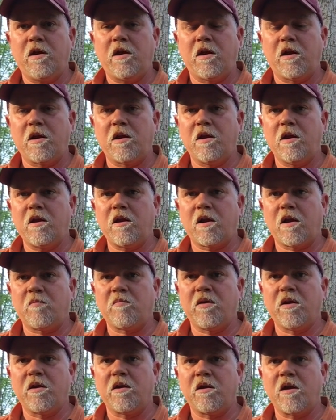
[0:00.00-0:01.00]
and again
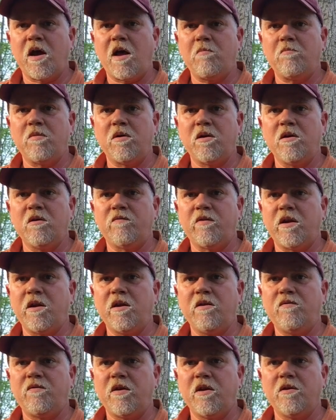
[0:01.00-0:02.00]
I'm going to not move
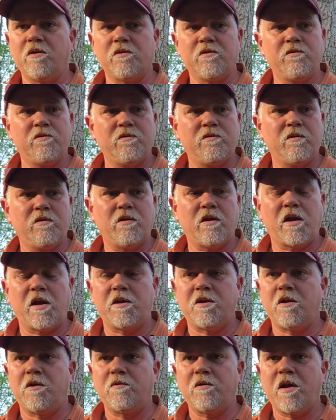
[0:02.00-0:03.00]
any fingers that I
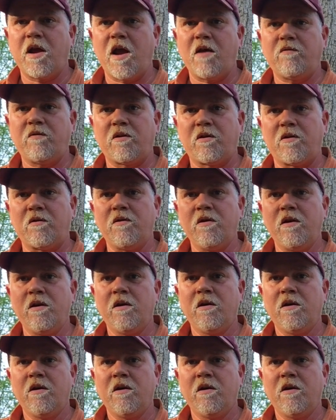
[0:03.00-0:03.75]
don't have to.